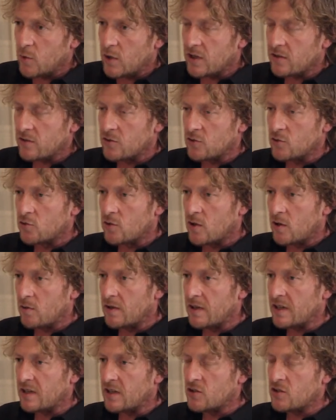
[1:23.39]
we can
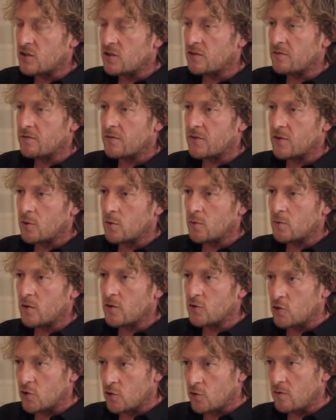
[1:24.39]
control ignition and fuel
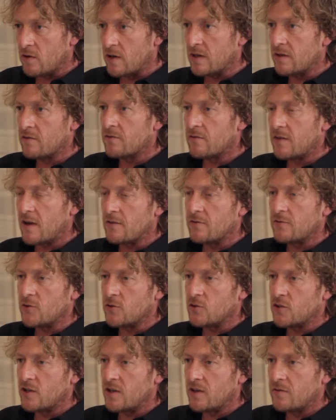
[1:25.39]
during flat
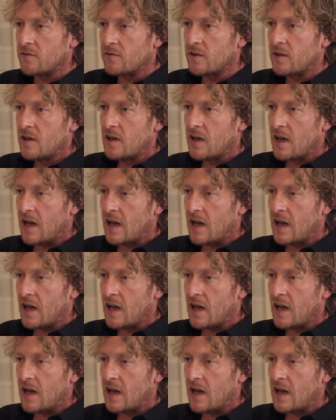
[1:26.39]
foot shift,